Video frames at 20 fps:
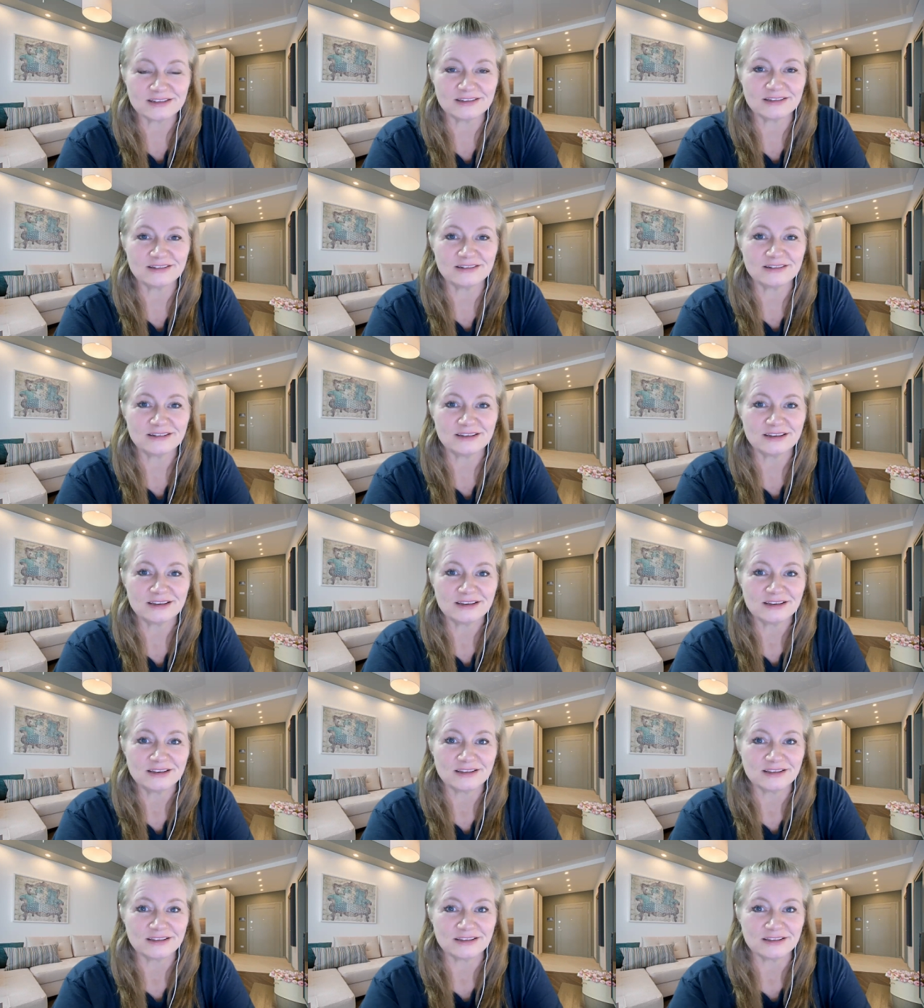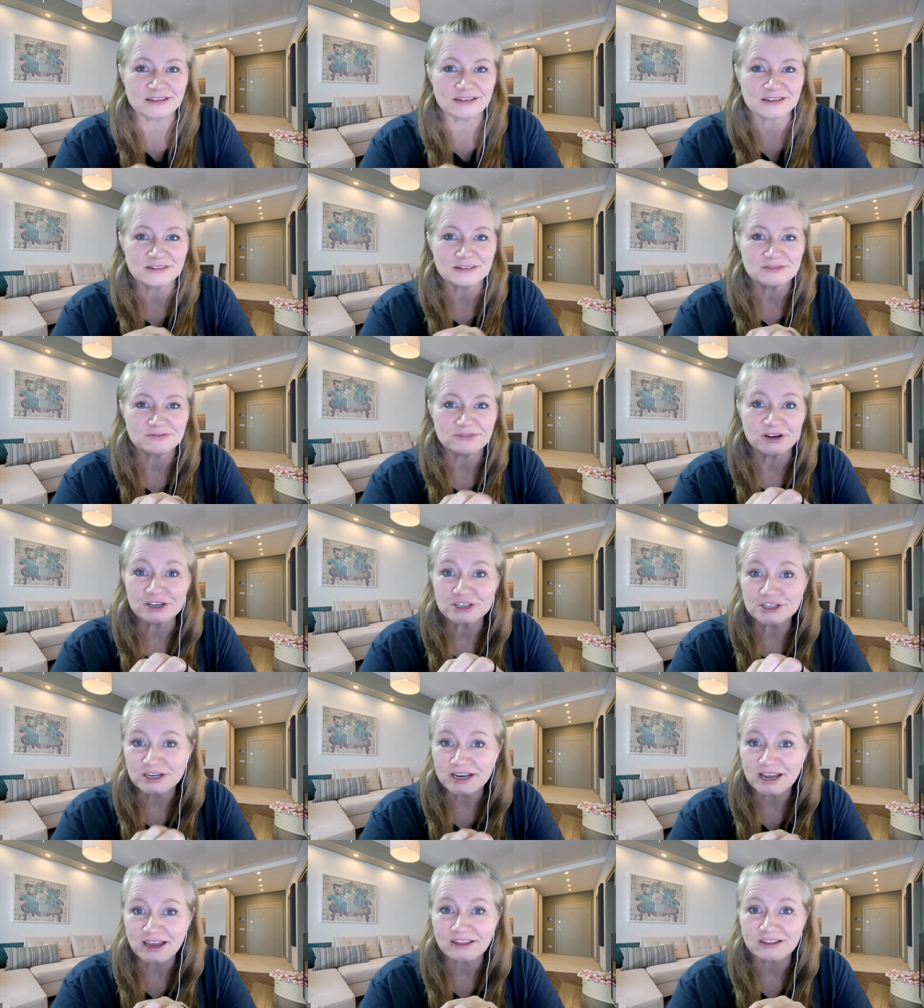and the
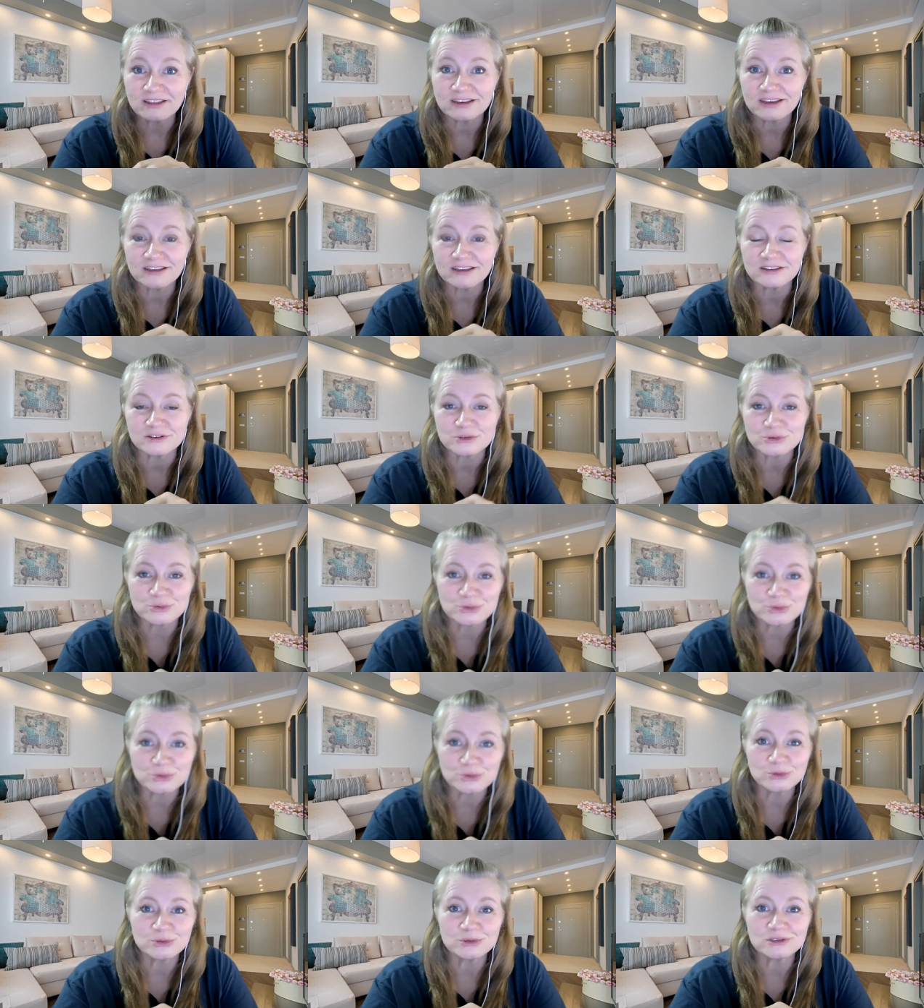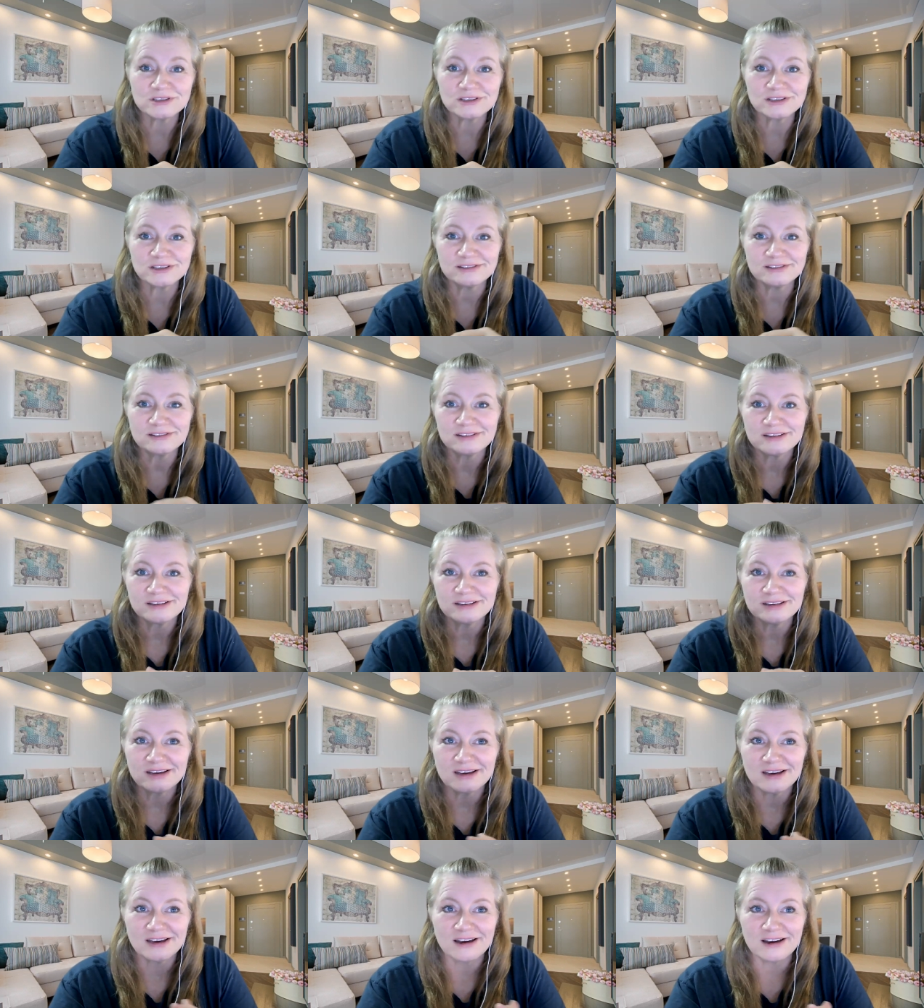functionality and the tools. And
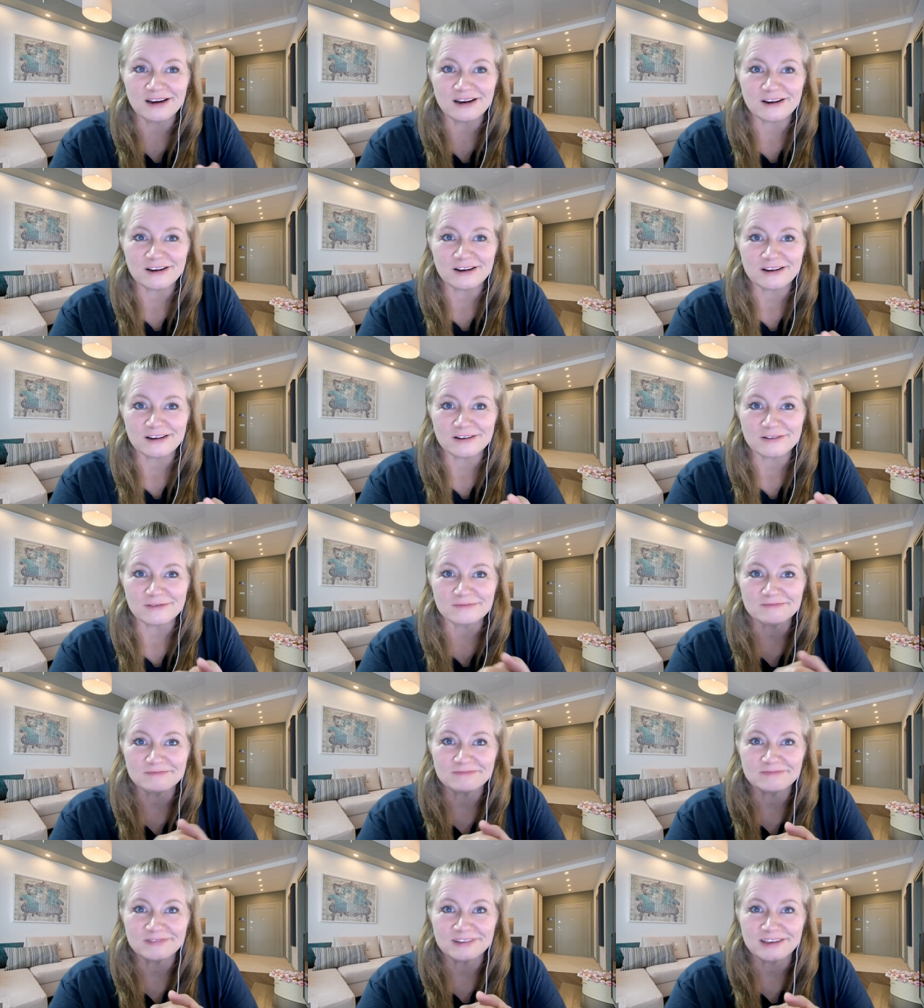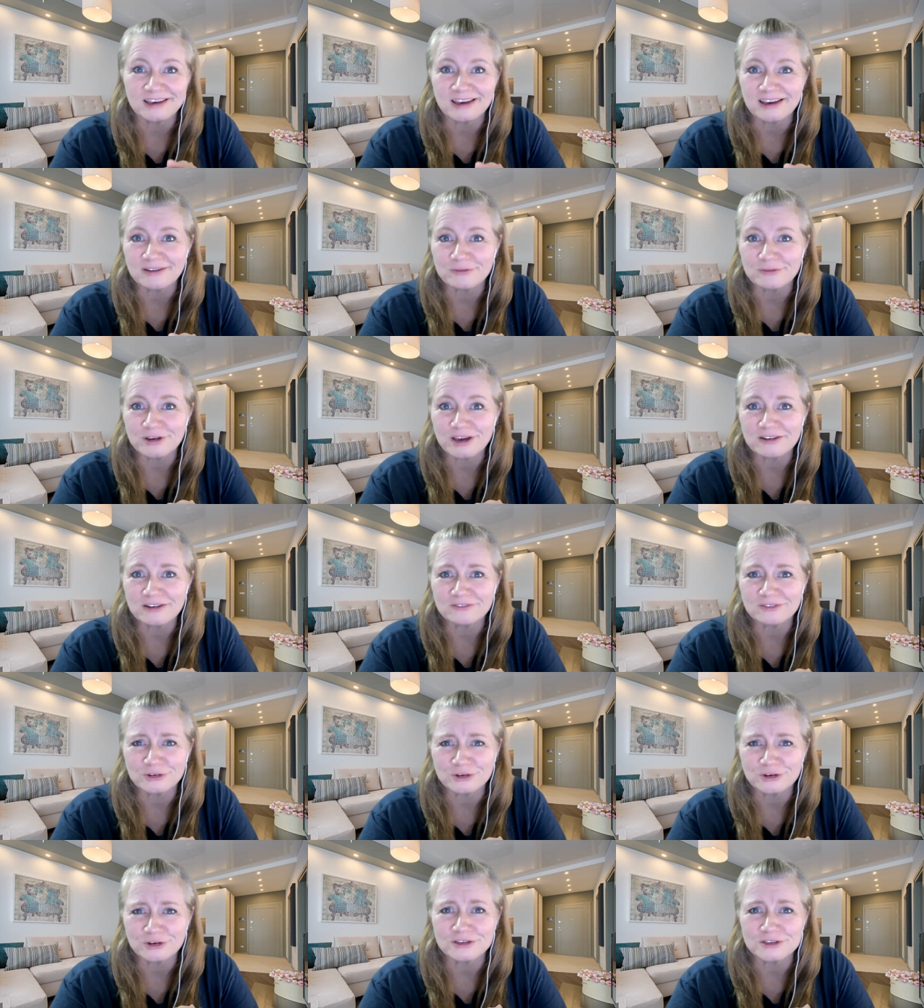um, yeah, am kind of
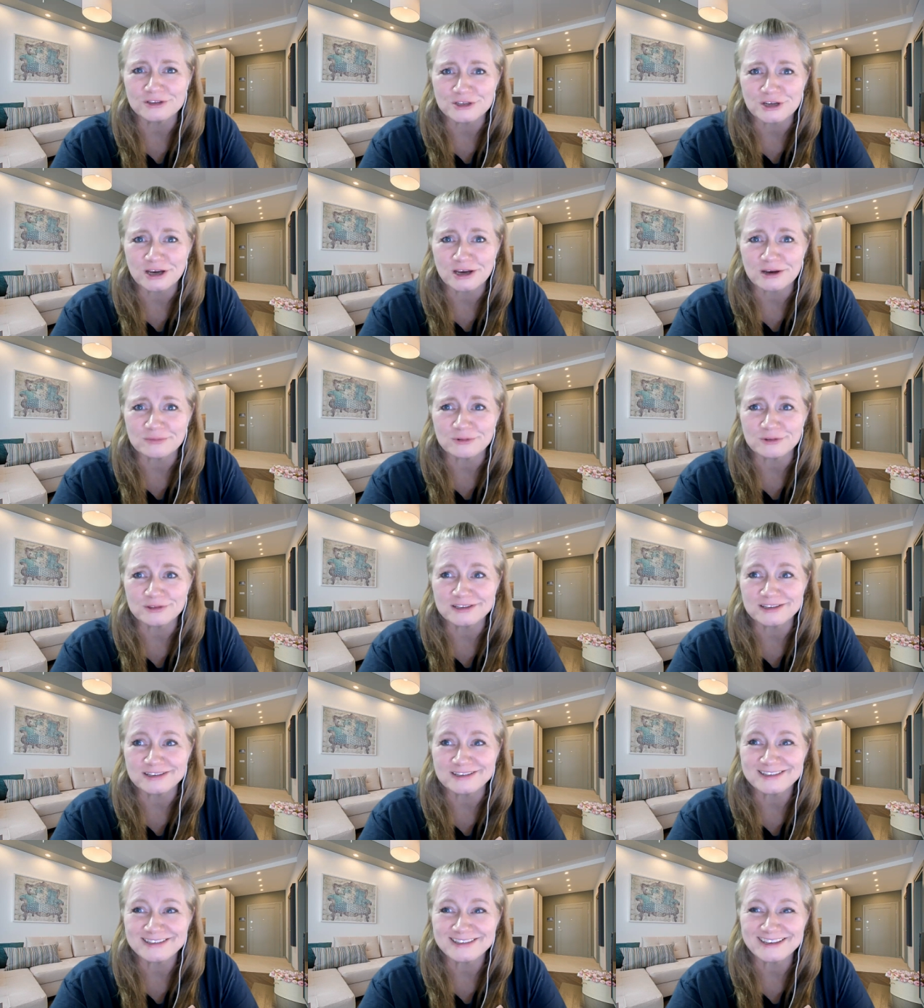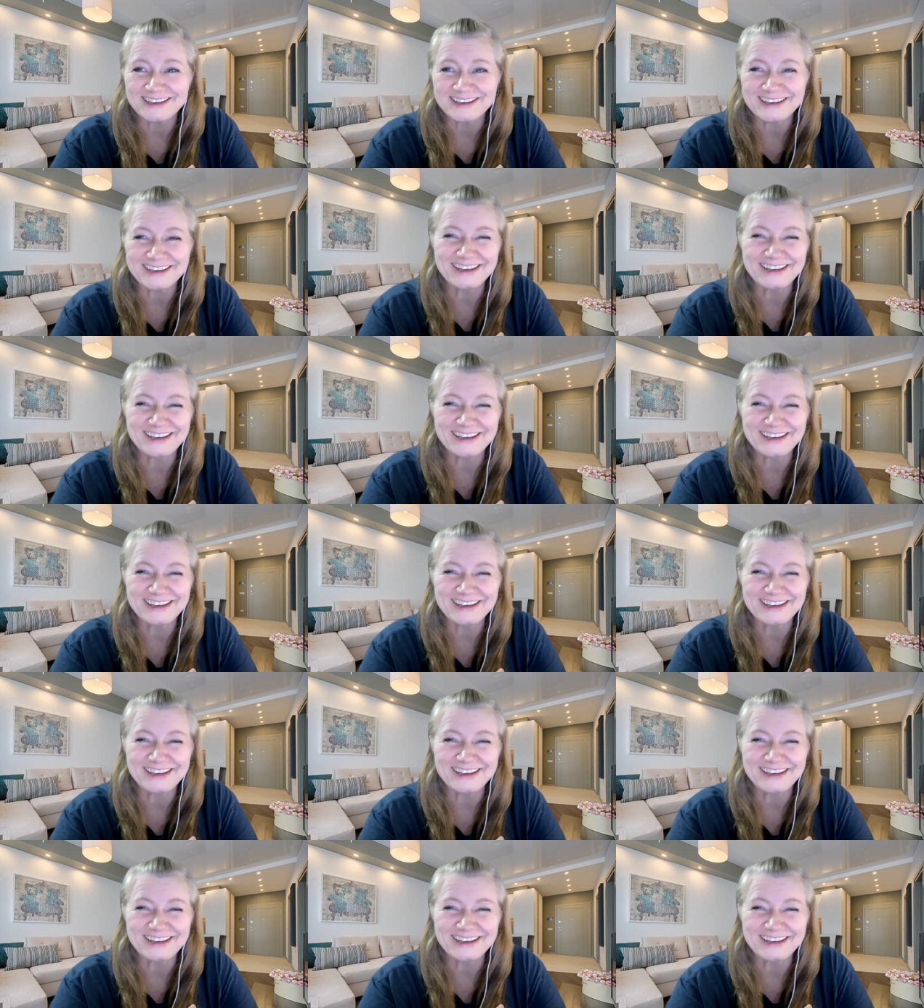learned on the job with this.